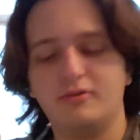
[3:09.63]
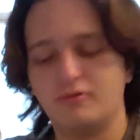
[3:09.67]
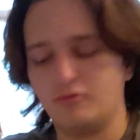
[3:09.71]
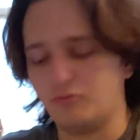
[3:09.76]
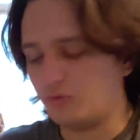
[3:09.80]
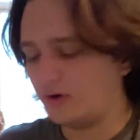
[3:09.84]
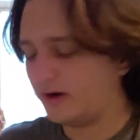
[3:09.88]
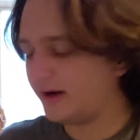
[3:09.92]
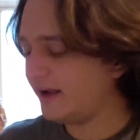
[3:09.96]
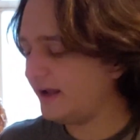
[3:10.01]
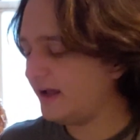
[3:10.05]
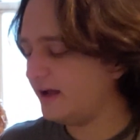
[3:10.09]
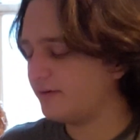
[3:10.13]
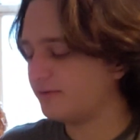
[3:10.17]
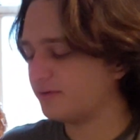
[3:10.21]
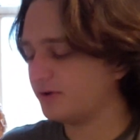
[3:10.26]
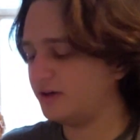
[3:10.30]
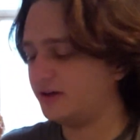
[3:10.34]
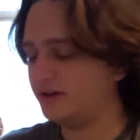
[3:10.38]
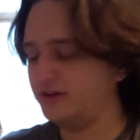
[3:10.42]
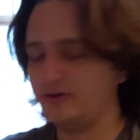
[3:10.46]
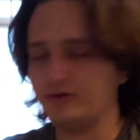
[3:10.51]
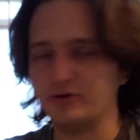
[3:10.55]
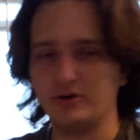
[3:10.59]
What I have
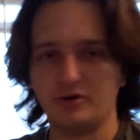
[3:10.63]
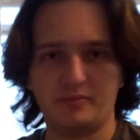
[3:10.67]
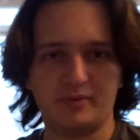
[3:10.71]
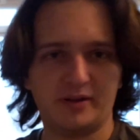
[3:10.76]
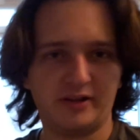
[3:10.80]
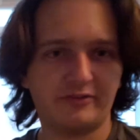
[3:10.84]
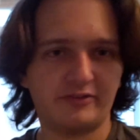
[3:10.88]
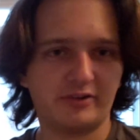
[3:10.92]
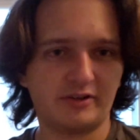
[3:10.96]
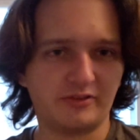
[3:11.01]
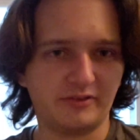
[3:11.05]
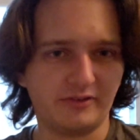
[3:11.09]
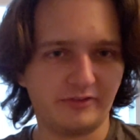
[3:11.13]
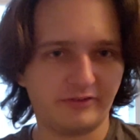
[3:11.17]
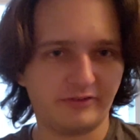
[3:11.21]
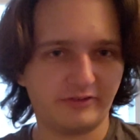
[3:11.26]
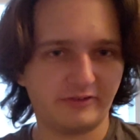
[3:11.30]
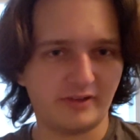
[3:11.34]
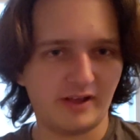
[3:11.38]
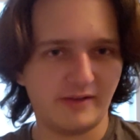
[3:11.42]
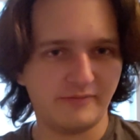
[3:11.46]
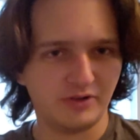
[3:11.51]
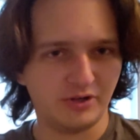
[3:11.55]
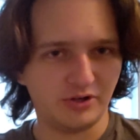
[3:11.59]
written here are basically
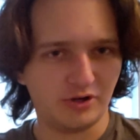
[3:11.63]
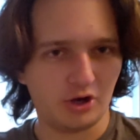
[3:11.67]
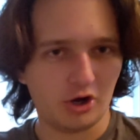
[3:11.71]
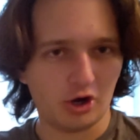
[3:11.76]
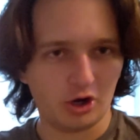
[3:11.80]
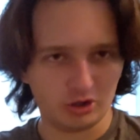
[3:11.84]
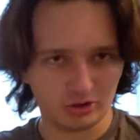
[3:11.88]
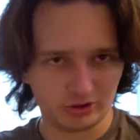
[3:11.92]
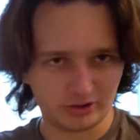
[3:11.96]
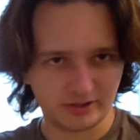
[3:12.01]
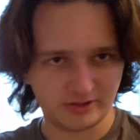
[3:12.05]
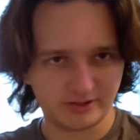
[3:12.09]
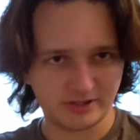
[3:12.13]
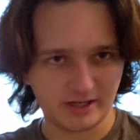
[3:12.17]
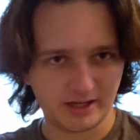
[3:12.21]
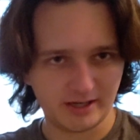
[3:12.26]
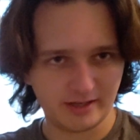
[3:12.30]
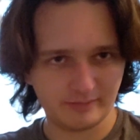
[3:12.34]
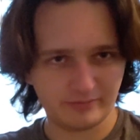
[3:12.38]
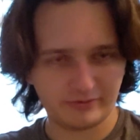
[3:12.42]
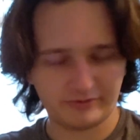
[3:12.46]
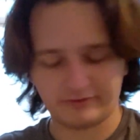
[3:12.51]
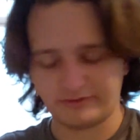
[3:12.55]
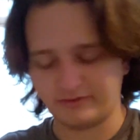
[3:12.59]
7
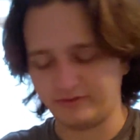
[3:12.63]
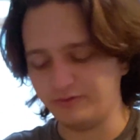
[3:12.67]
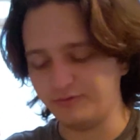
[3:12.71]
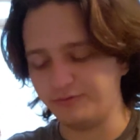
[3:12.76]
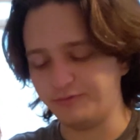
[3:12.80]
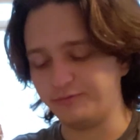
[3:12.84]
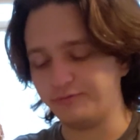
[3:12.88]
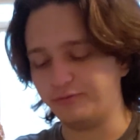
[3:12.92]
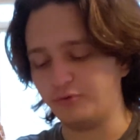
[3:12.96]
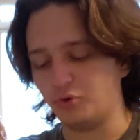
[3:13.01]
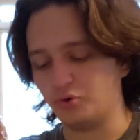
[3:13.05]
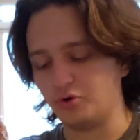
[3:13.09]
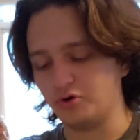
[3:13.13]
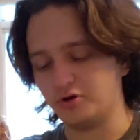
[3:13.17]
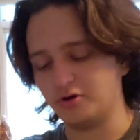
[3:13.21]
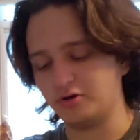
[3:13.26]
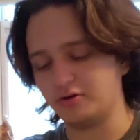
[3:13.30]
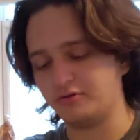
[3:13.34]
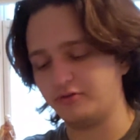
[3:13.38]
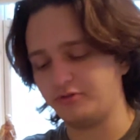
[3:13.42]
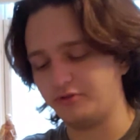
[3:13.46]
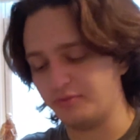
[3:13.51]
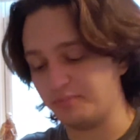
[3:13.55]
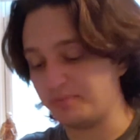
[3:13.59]
archetypes
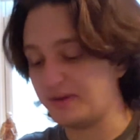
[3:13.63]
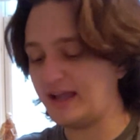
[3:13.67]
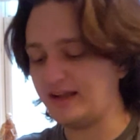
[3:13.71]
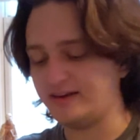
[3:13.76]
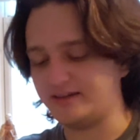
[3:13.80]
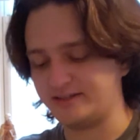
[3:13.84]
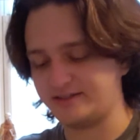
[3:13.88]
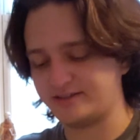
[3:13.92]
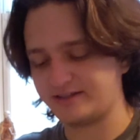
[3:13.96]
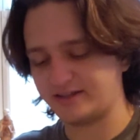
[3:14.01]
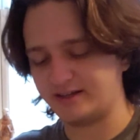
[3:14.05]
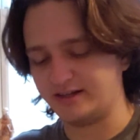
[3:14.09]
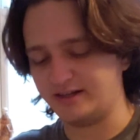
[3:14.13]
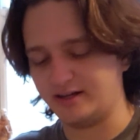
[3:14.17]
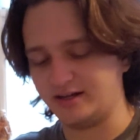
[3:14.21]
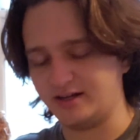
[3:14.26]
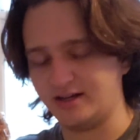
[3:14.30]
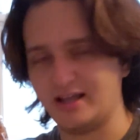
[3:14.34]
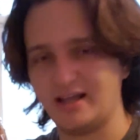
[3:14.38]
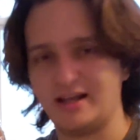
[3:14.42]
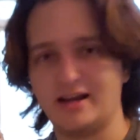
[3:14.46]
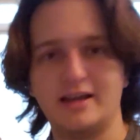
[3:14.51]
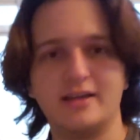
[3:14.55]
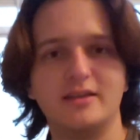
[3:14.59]
for the bandit,
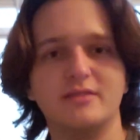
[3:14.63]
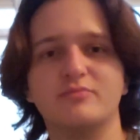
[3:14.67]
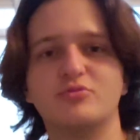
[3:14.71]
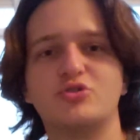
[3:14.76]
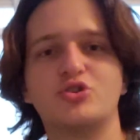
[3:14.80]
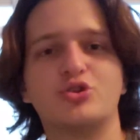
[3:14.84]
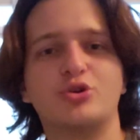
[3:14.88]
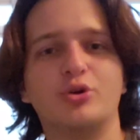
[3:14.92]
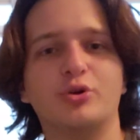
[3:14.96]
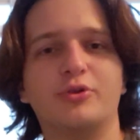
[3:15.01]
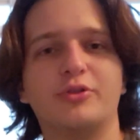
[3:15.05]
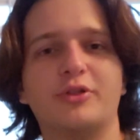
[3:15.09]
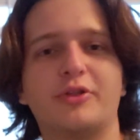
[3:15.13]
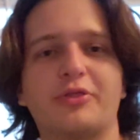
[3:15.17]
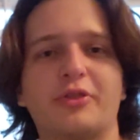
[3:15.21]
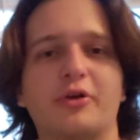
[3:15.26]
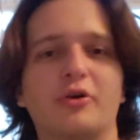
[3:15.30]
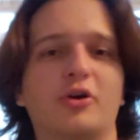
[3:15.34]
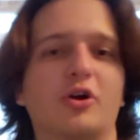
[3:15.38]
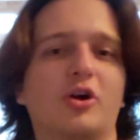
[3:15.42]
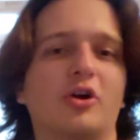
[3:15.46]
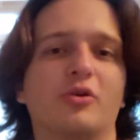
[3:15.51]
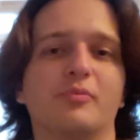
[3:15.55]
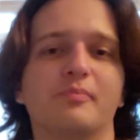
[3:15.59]
and I am sure that
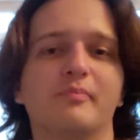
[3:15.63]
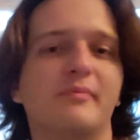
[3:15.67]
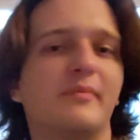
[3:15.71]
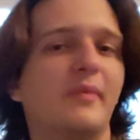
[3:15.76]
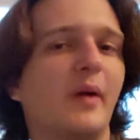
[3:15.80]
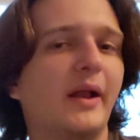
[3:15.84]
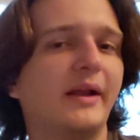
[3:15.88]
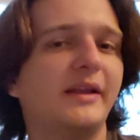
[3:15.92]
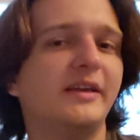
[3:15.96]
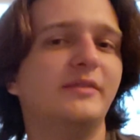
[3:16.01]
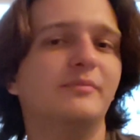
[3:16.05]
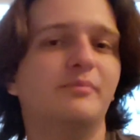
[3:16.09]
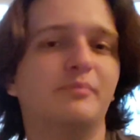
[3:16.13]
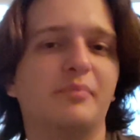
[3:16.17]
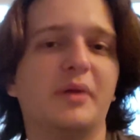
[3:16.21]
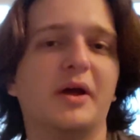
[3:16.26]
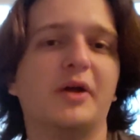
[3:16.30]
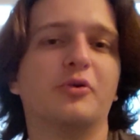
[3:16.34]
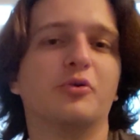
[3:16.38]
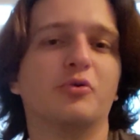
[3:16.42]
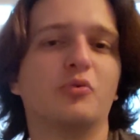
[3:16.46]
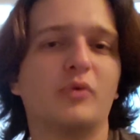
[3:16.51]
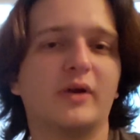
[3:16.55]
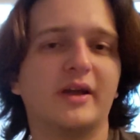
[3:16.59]
there are many
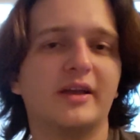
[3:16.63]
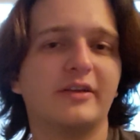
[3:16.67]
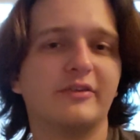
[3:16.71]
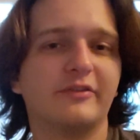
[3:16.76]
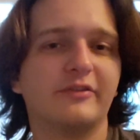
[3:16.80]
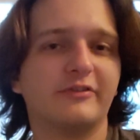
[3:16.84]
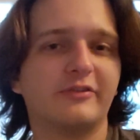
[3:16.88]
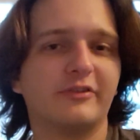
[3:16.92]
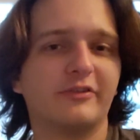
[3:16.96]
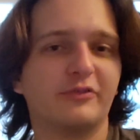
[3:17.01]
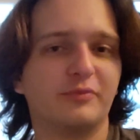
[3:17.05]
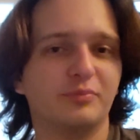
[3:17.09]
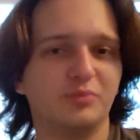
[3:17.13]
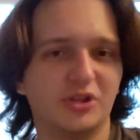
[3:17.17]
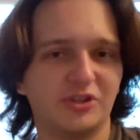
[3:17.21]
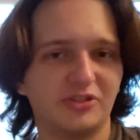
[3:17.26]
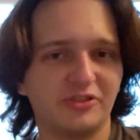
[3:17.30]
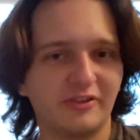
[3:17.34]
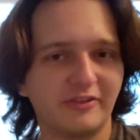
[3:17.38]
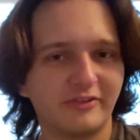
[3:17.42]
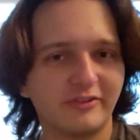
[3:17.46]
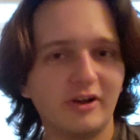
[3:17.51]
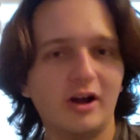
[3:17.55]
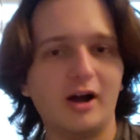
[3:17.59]
better ways to split
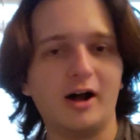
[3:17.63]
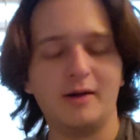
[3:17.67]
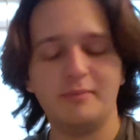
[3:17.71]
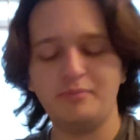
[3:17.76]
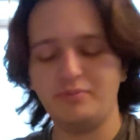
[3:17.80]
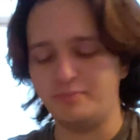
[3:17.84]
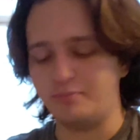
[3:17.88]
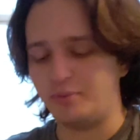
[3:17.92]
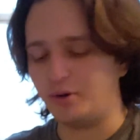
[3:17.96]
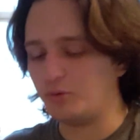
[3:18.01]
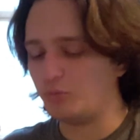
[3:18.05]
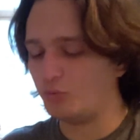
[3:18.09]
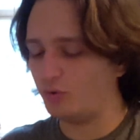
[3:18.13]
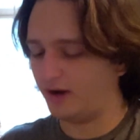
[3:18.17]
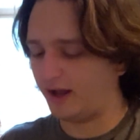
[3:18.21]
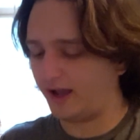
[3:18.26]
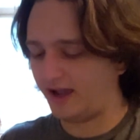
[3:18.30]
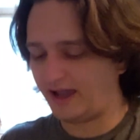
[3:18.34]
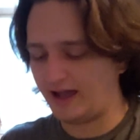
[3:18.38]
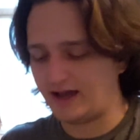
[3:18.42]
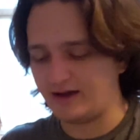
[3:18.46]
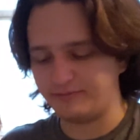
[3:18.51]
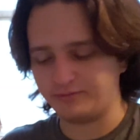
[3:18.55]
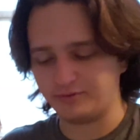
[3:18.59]
this up, but what I
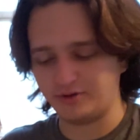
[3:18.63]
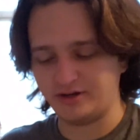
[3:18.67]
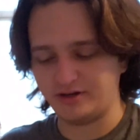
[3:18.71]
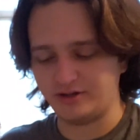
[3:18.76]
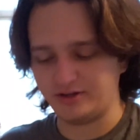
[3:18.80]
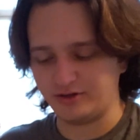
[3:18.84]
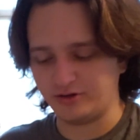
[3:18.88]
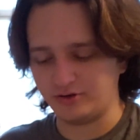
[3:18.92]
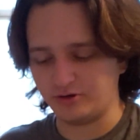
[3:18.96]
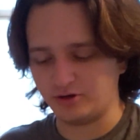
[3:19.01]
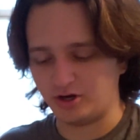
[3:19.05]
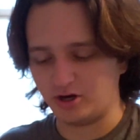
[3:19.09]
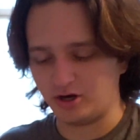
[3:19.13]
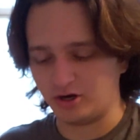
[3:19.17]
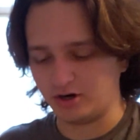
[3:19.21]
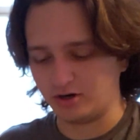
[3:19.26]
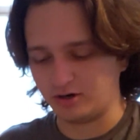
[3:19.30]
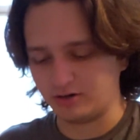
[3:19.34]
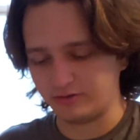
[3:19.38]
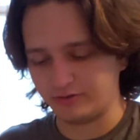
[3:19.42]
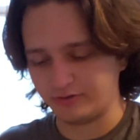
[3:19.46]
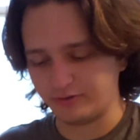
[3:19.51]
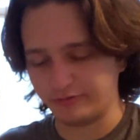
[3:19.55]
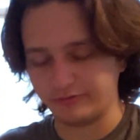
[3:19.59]
have written here
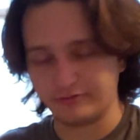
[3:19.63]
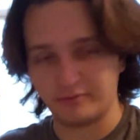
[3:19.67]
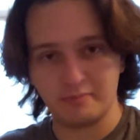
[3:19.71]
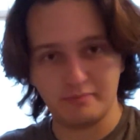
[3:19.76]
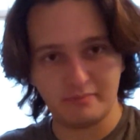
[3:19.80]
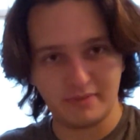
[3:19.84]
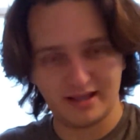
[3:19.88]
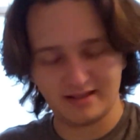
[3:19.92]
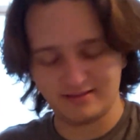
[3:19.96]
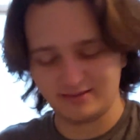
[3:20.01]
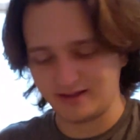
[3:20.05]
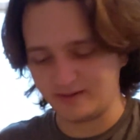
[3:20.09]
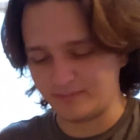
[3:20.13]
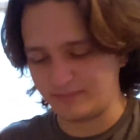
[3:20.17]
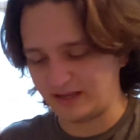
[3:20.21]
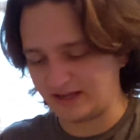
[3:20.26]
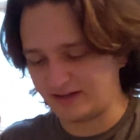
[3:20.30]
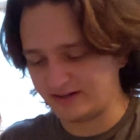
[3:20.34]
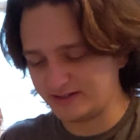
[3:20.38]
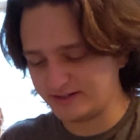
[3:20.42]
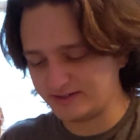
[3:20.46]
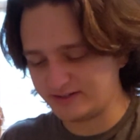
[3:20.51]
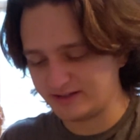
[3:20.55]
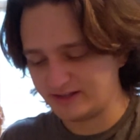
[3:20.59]
are, there's a melee
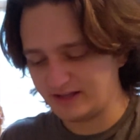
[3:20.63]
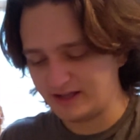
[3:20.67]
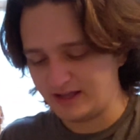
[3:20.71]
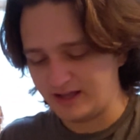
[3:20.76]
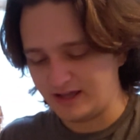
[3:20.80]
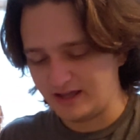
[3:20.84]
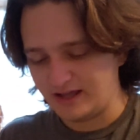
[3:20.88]
bandit,